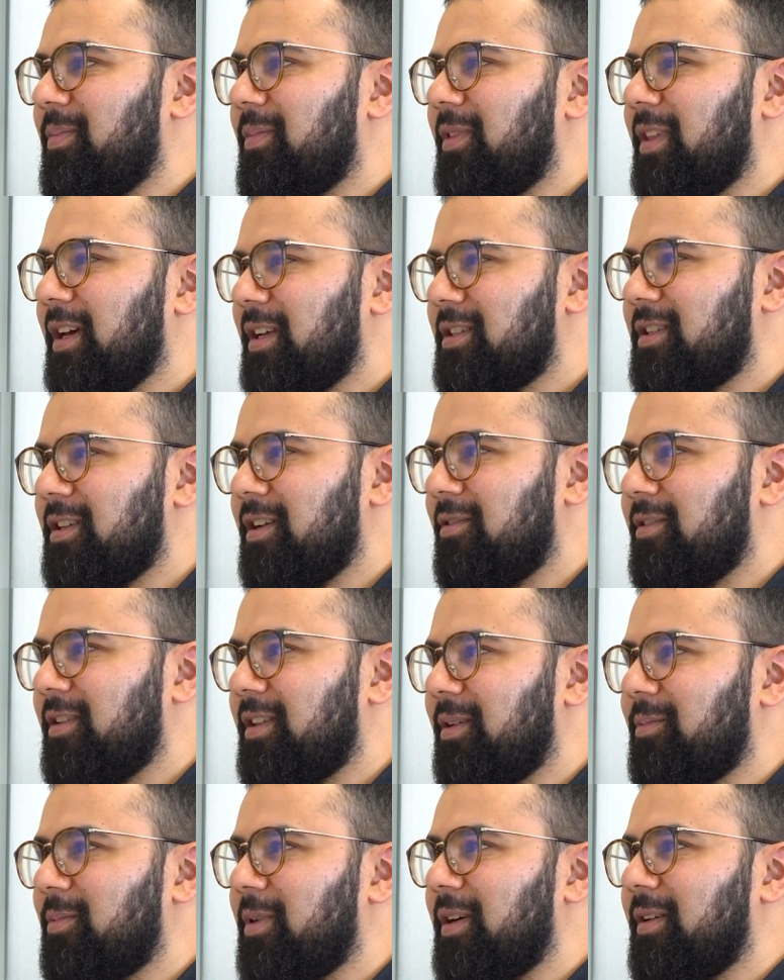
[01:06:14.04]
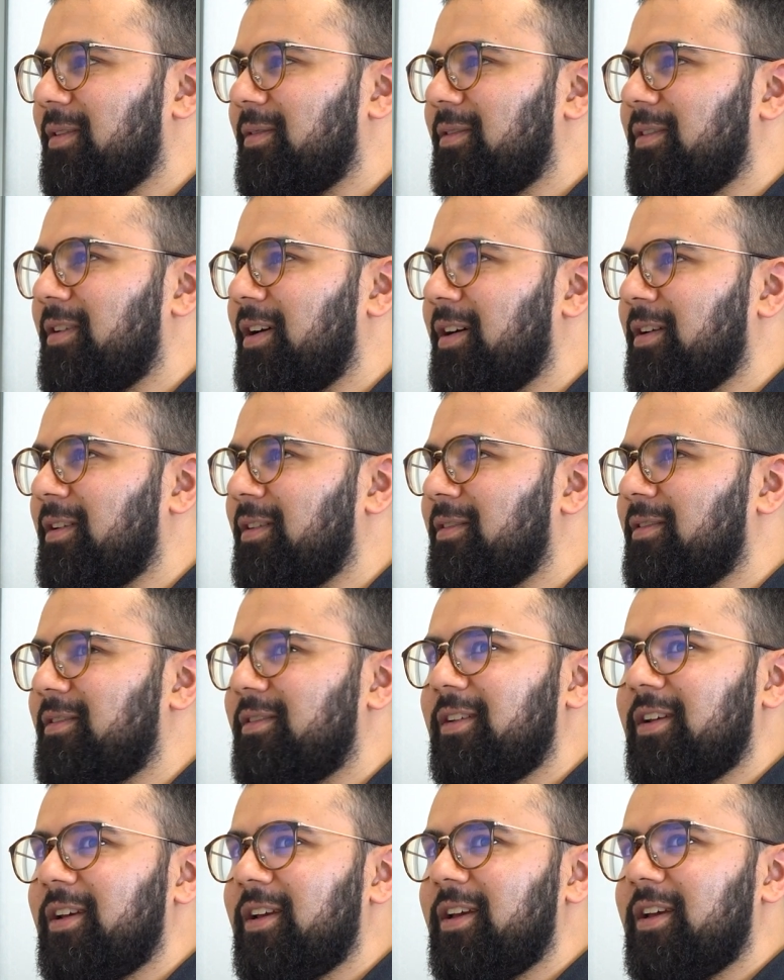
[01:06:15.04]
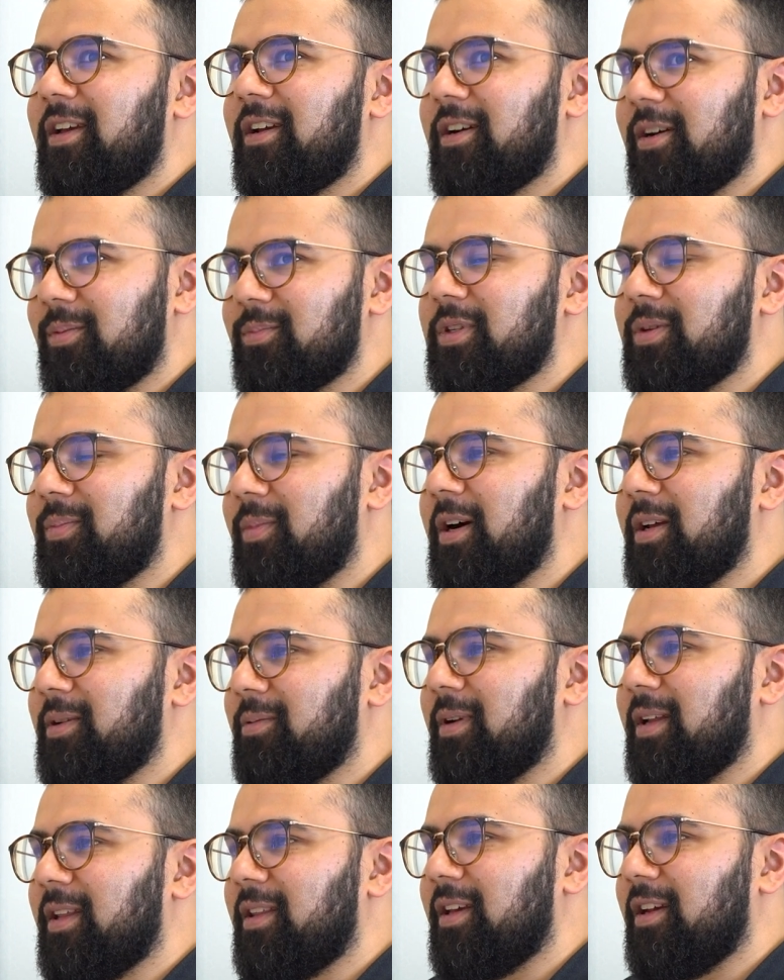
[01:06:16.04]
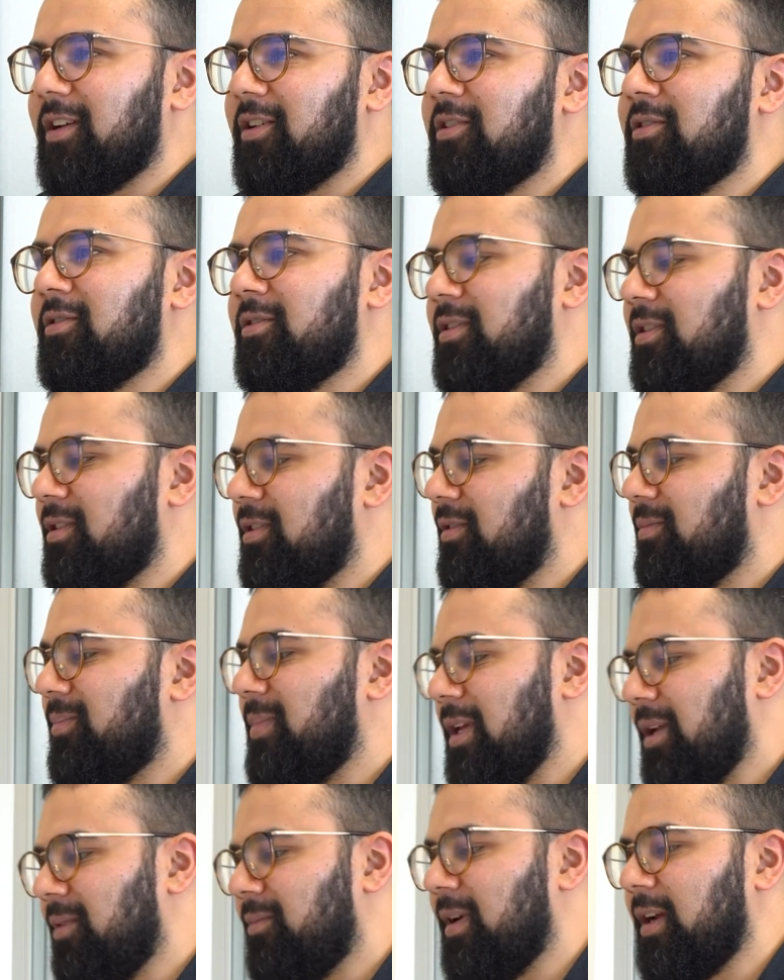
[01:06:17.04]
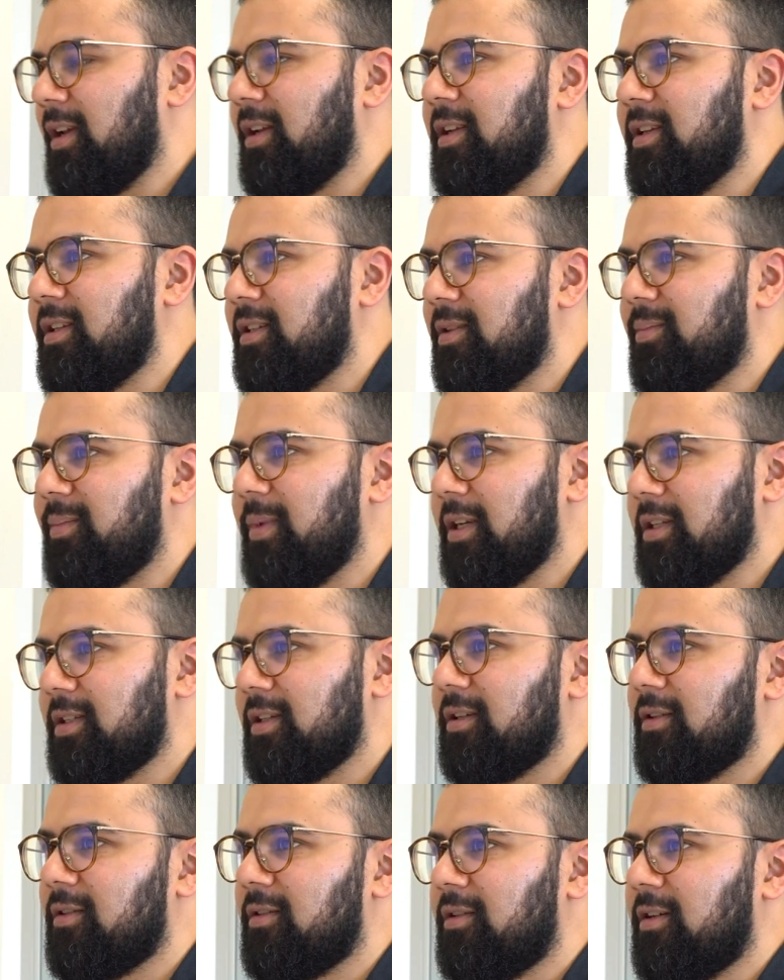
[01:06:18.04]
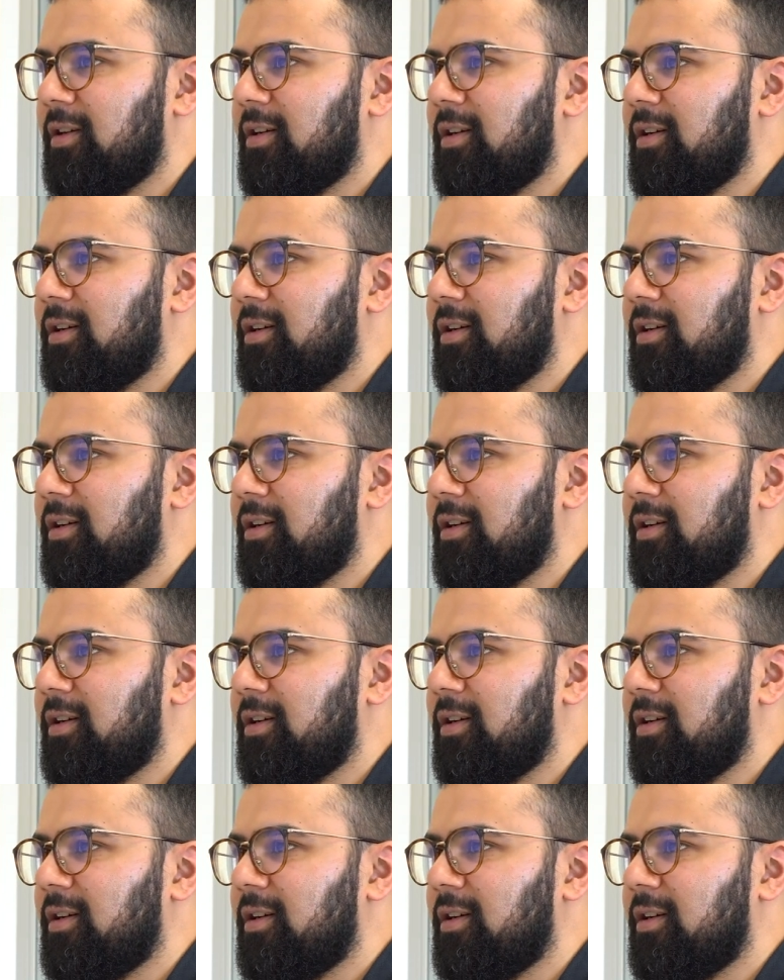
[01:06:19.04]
That's the only thing where I comes to mind when I think, being regulated makes it.